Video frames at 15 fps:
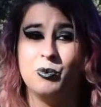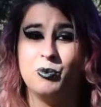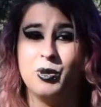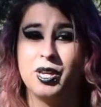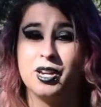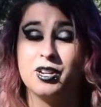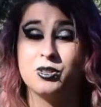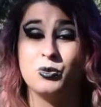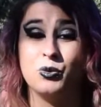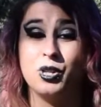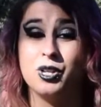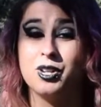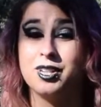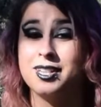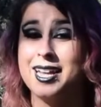because
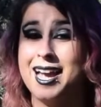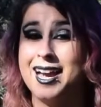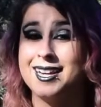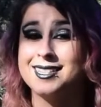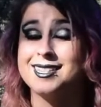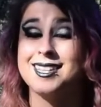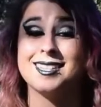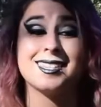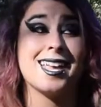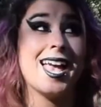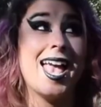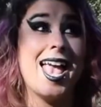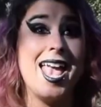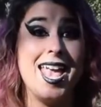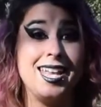we couldn't access
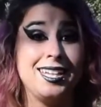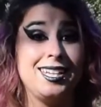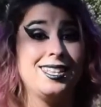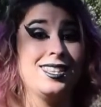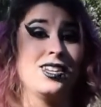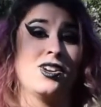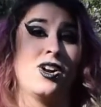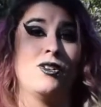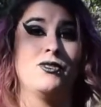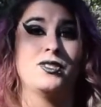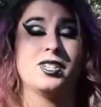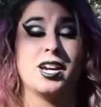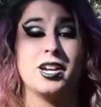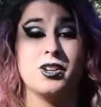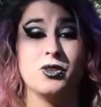anything off
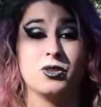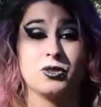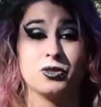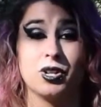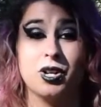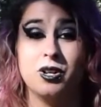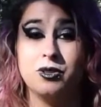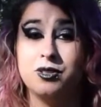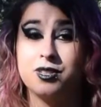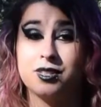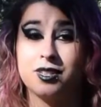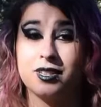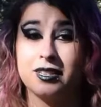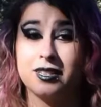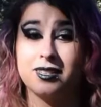of Tioga Road
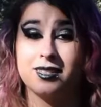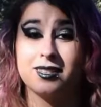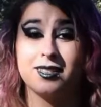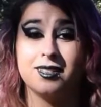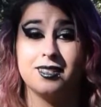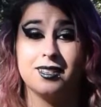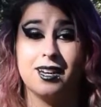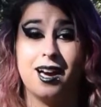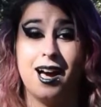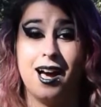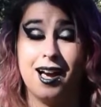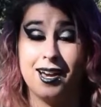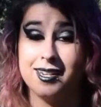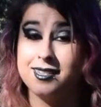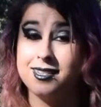since the
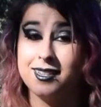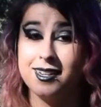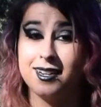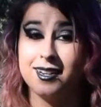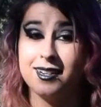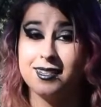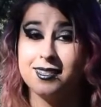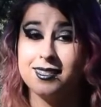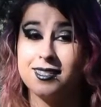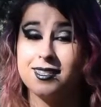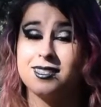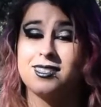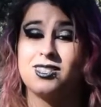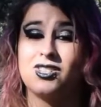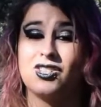high Sierras
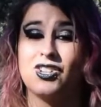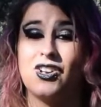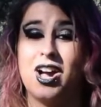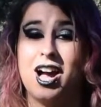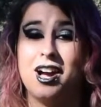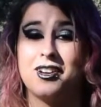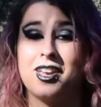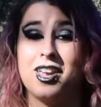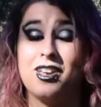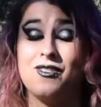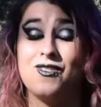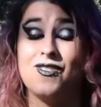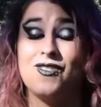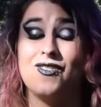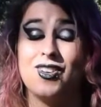still had a
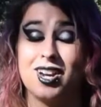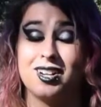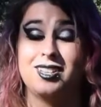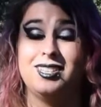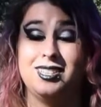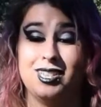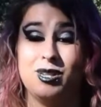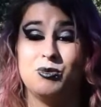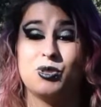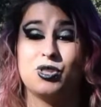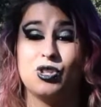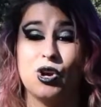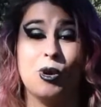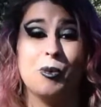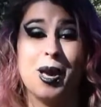fairly deep
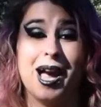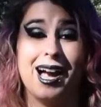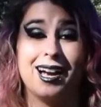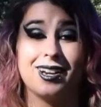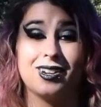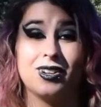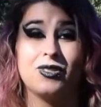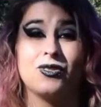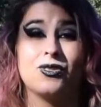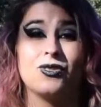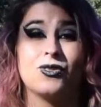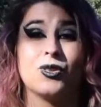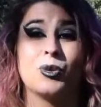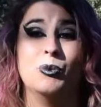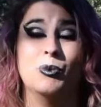snowpack
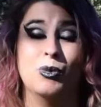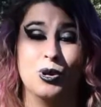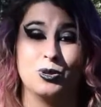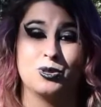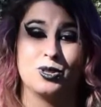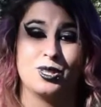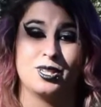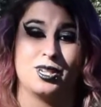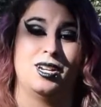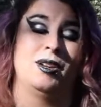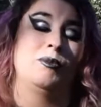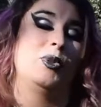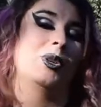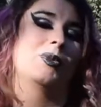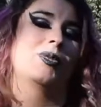for most of the
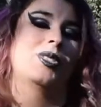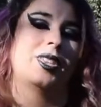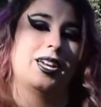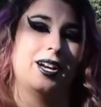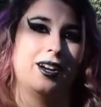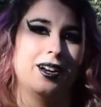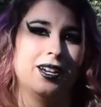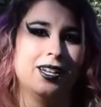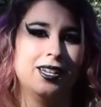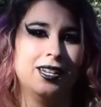time we were there